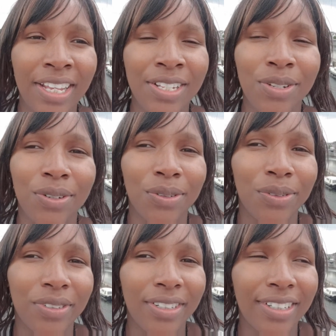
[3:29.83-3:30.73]

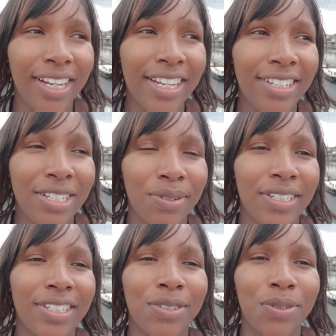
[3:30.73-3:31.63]
So I just
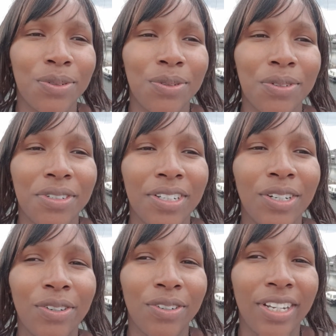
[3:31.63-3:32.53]
wanted to,
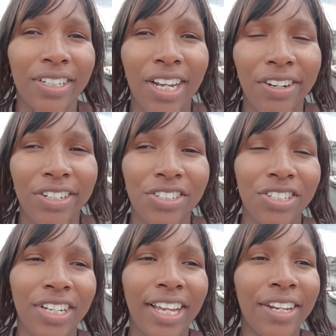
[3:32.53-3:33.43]

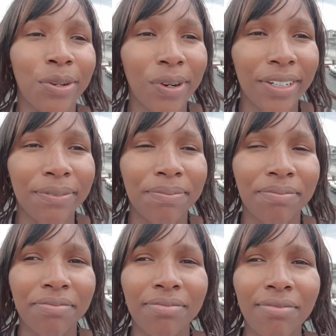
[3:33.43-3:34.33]
encourage anyone
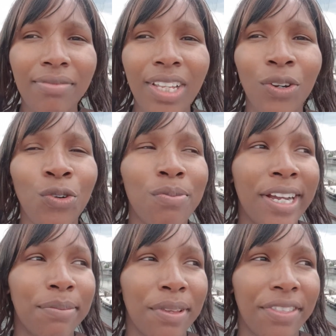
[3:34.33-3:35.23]
who
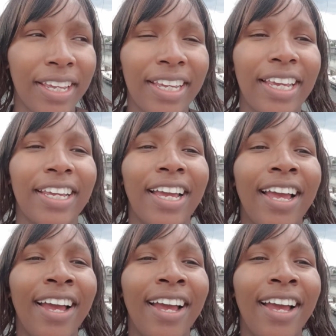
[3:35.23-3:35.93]
might be thinking,